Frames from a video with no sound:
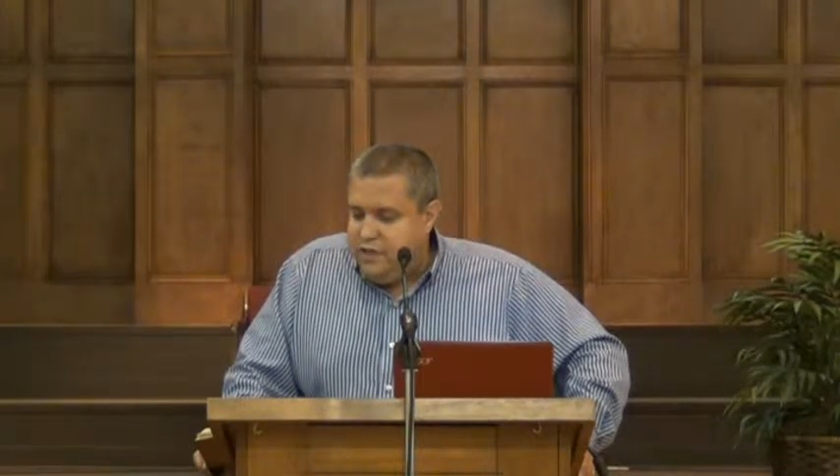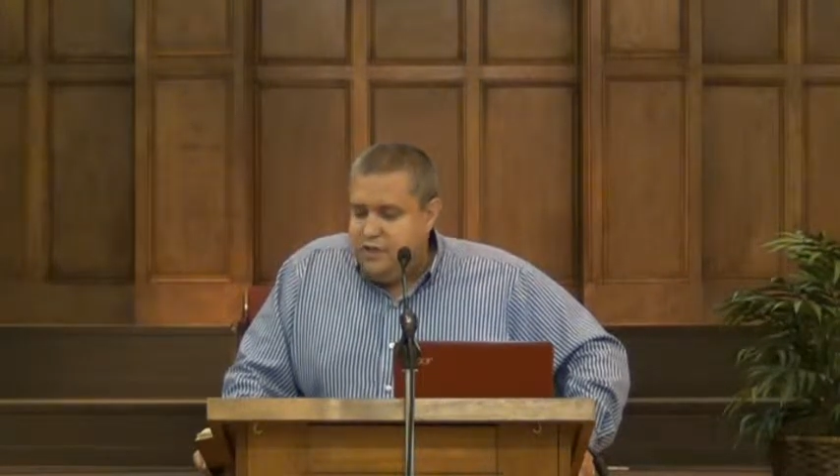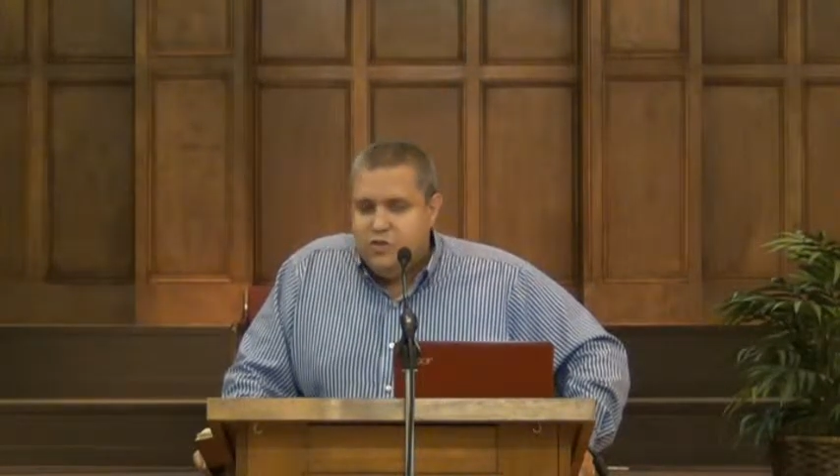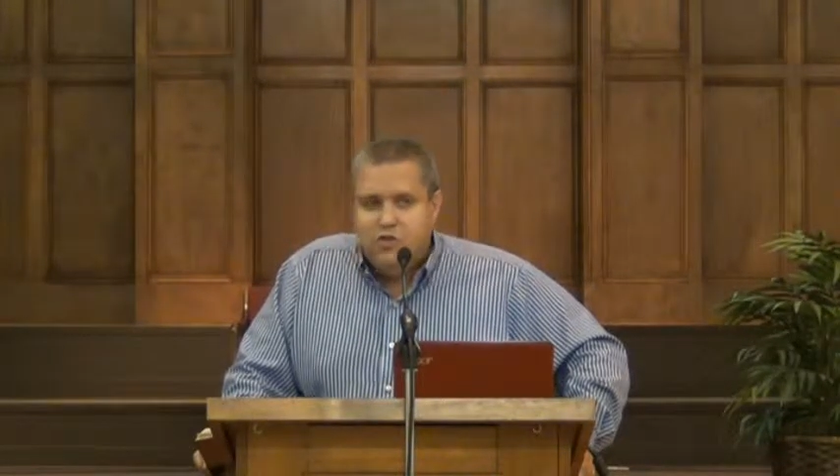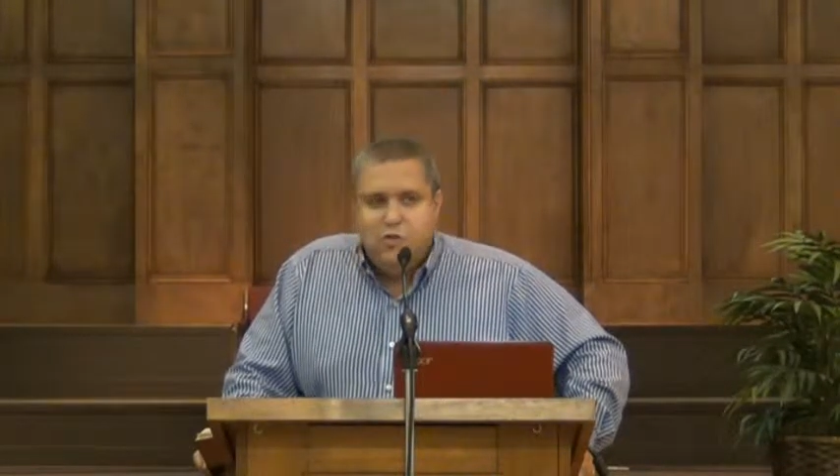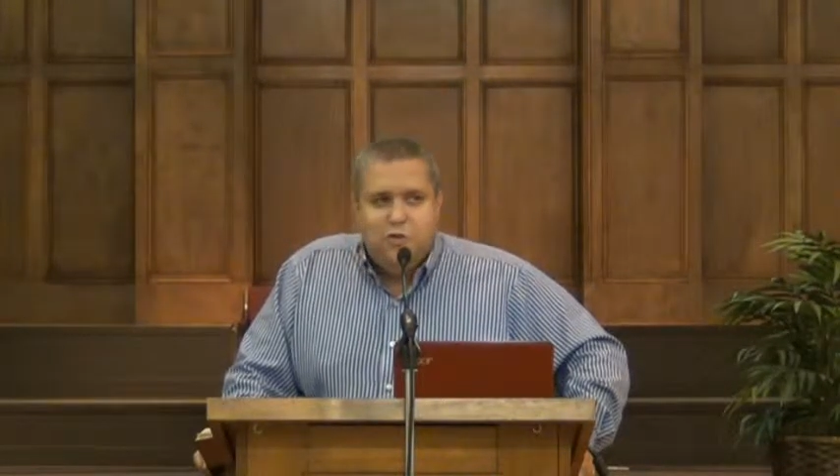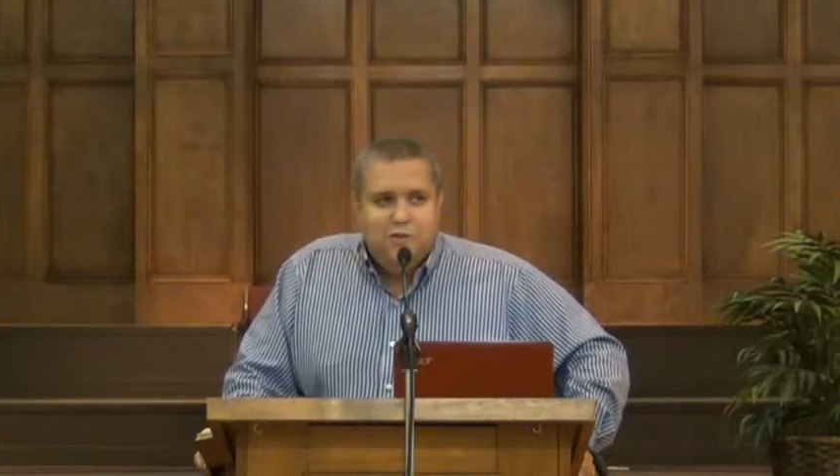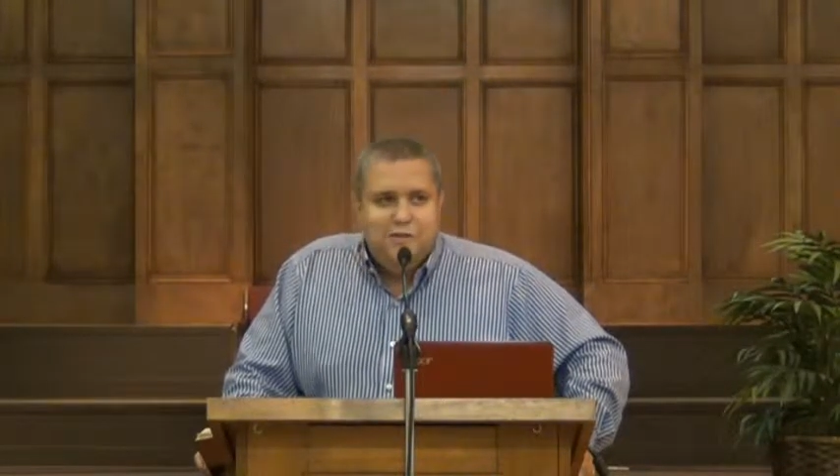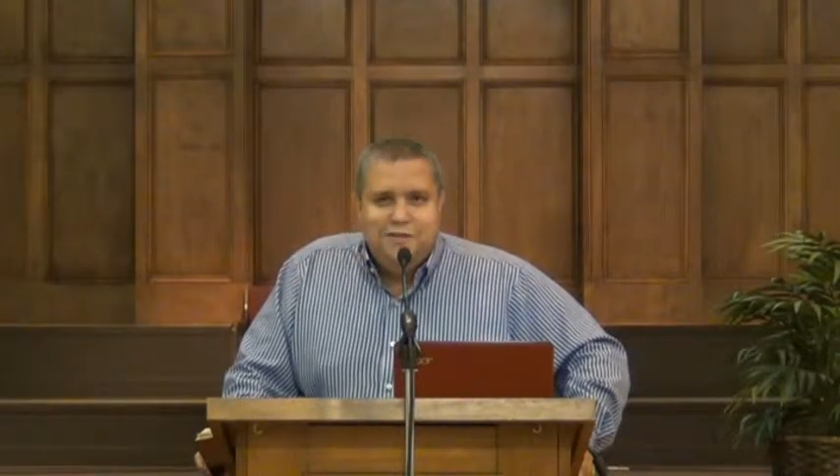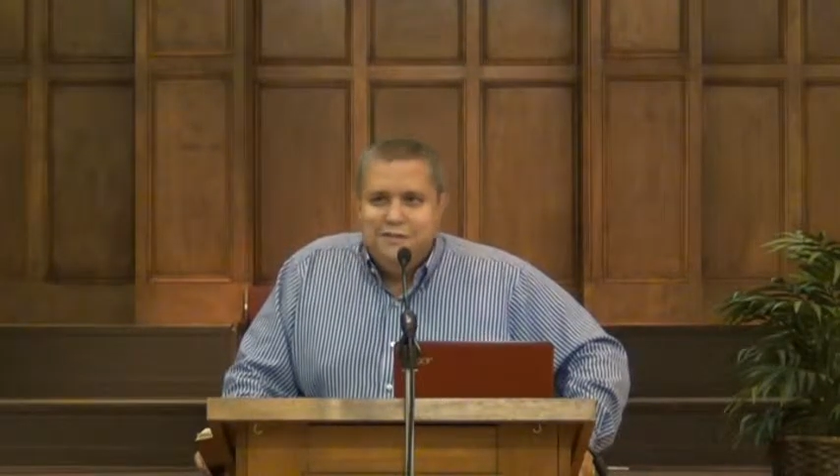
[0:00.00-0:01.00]
into
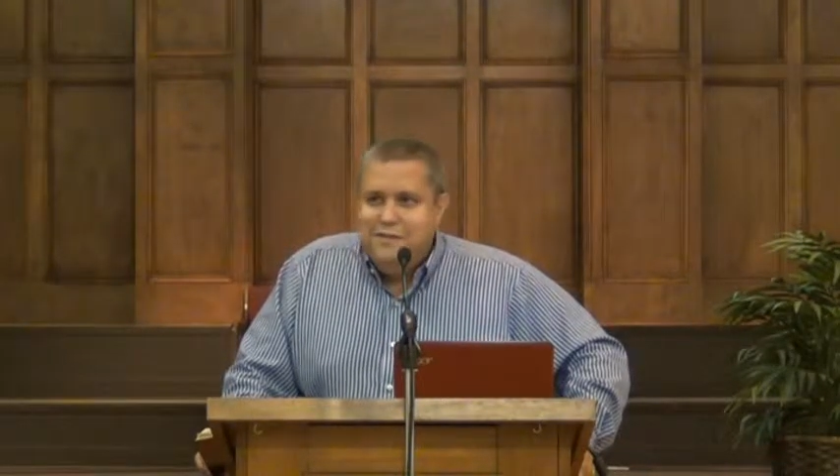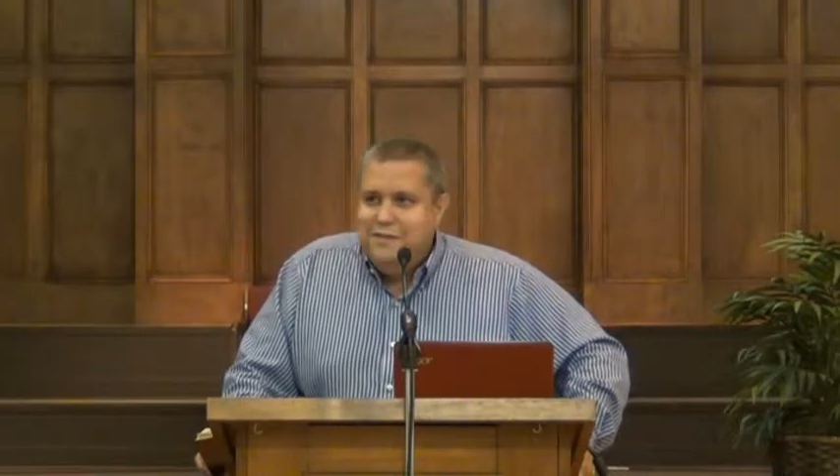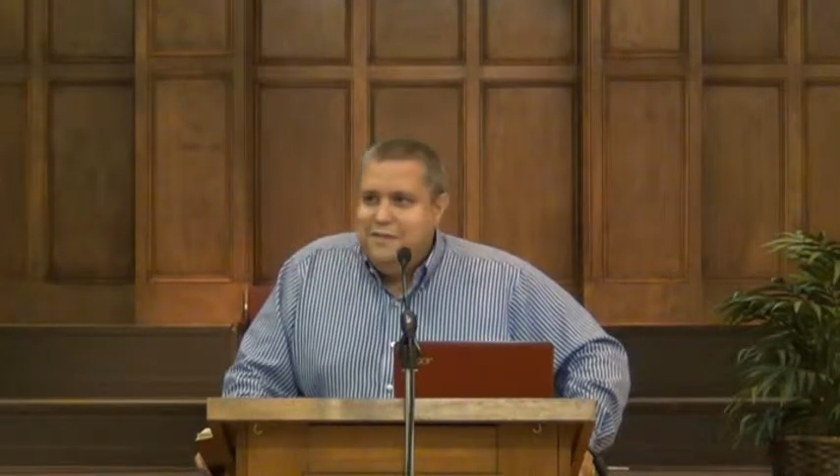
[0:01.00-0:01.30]
swords.